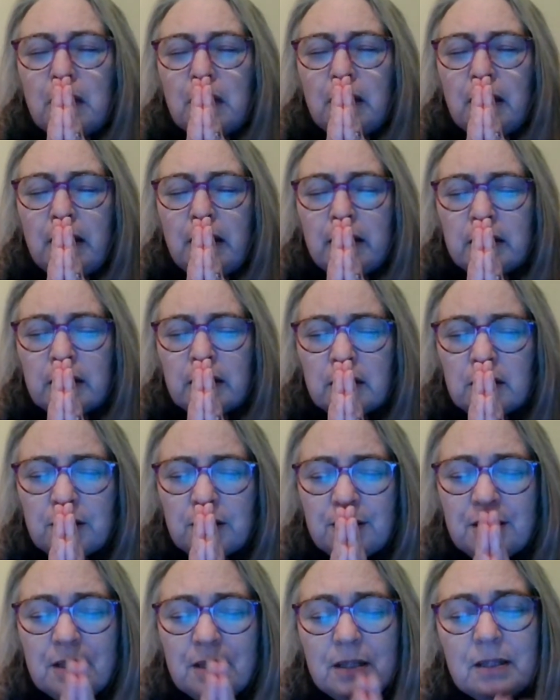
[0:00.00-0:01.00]
And
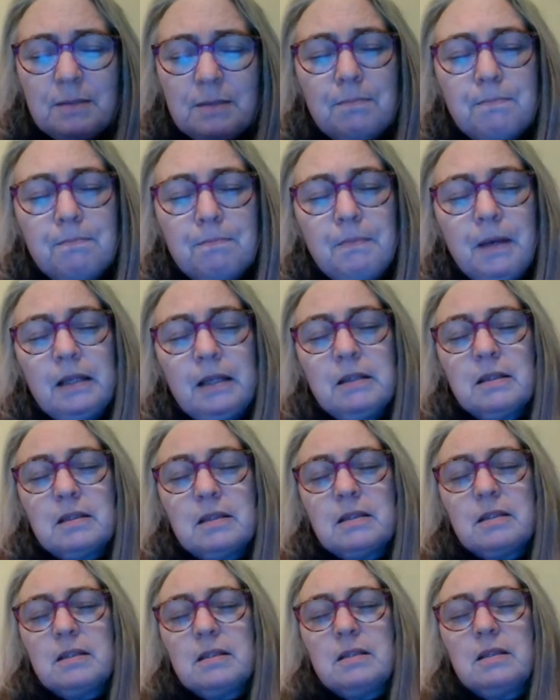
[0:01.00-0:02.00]
just this
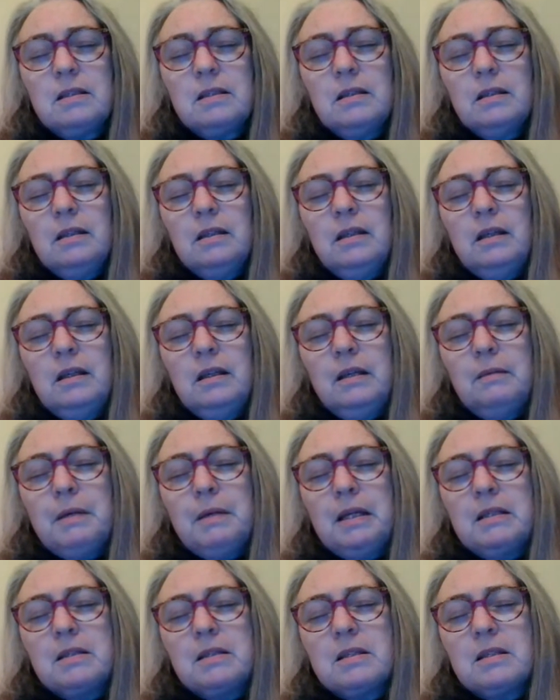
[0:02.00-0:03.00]
immense
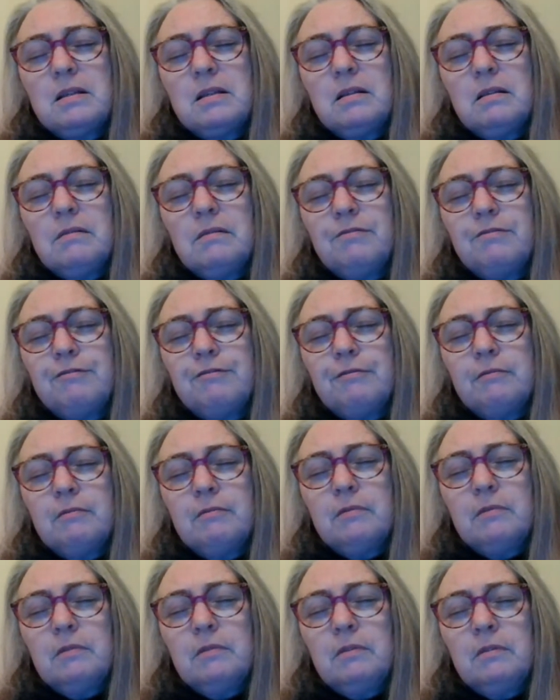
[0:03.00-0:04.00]
love,
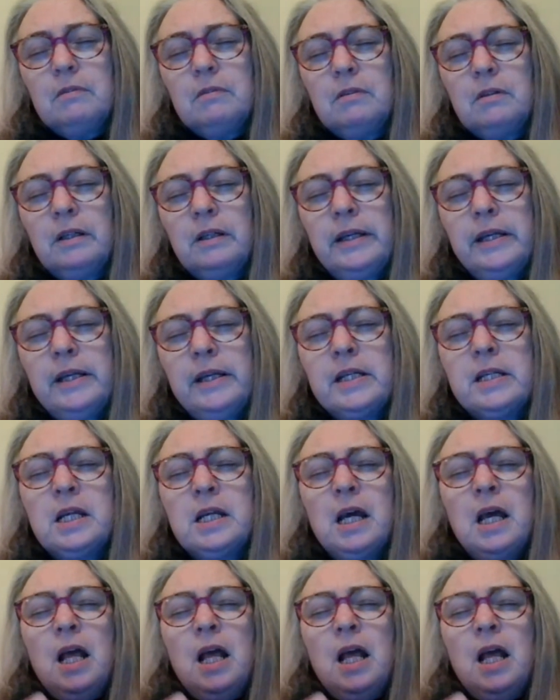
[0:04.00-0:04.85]
all right?